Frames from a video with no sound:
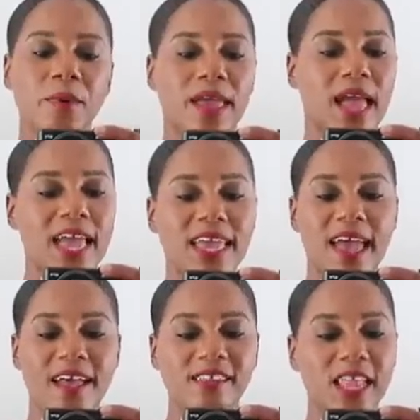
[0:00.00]
the way, I
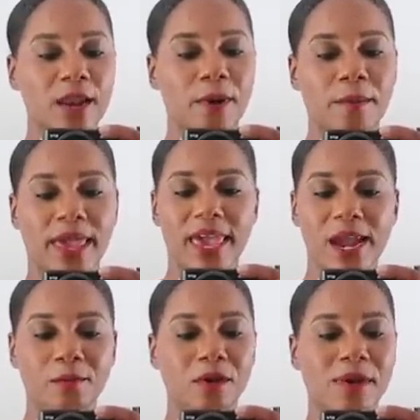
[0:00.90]
get asked a lot about my
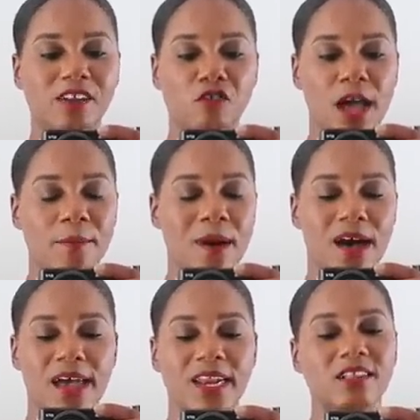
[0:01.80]
camera, my
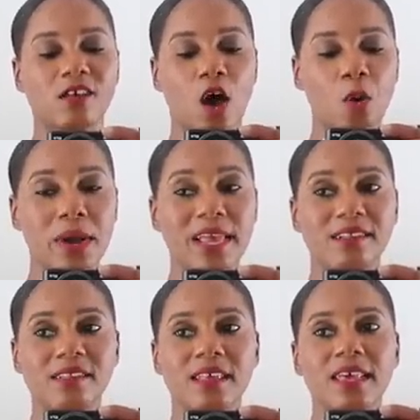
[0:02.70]
tripod. It's
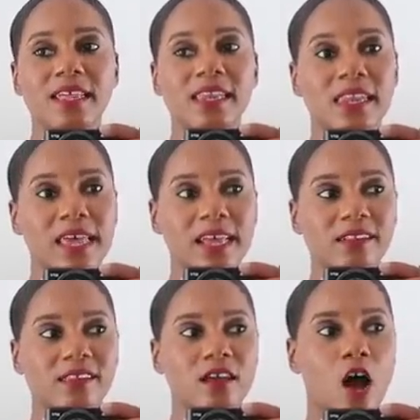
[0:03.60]
always
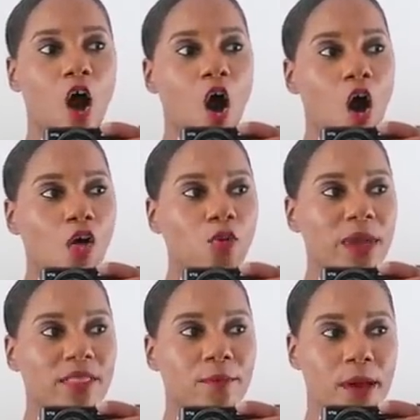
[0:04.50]
linked all the
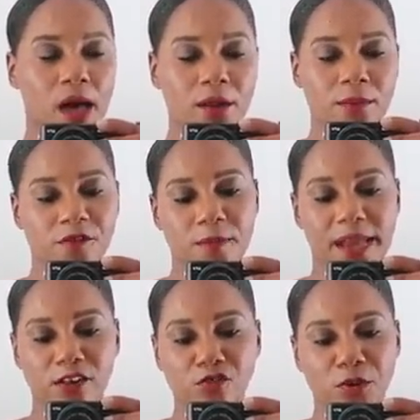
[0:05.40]
way at the bottom of my
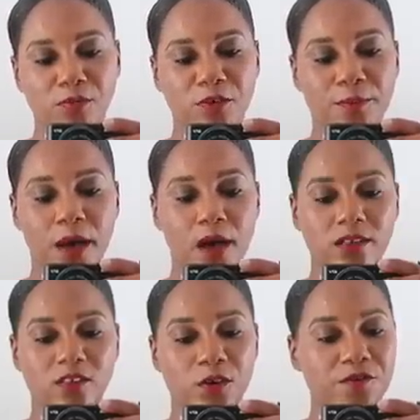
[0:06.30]
description
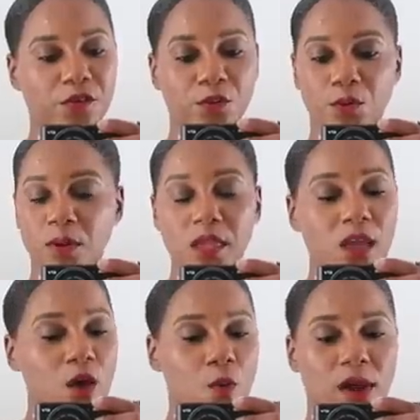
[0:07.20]
box. So if you
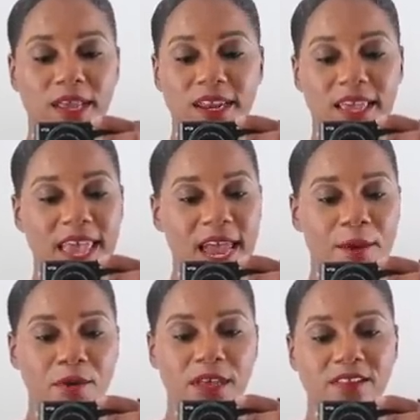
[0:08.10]
want to get a
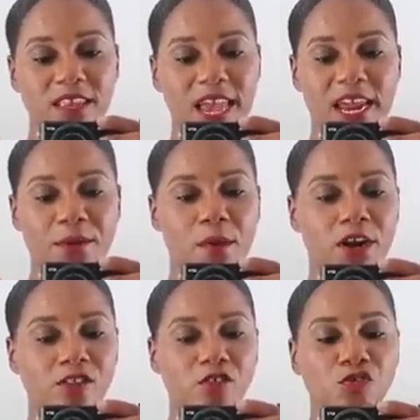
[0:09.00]
camera, it's the Canon
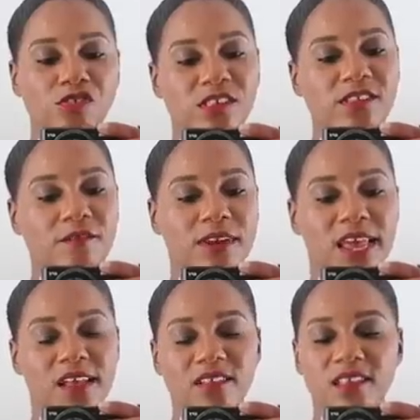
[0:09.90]
Mark II
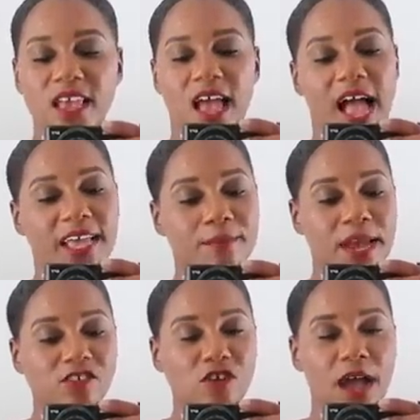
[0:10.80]
G7X. I get
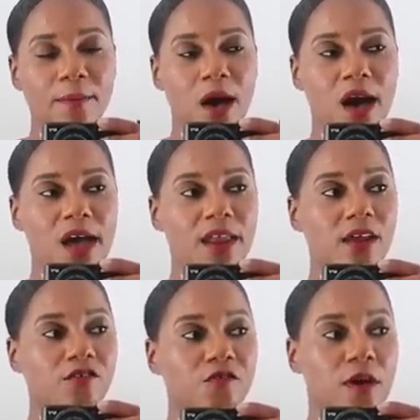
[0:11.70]
my
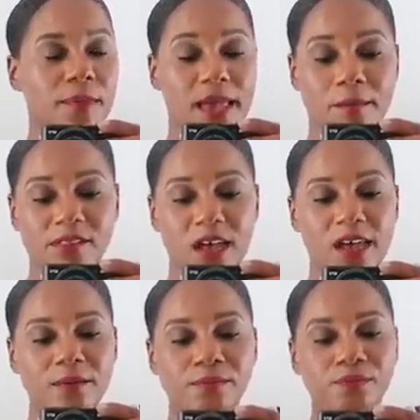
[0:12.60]
tripod from
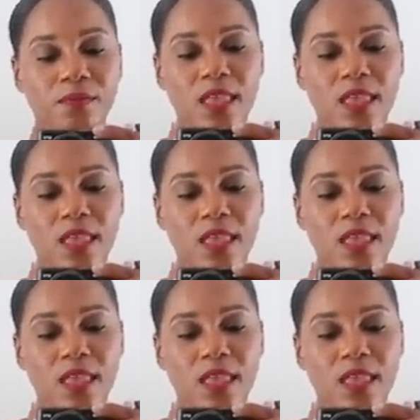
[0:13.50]
Amazon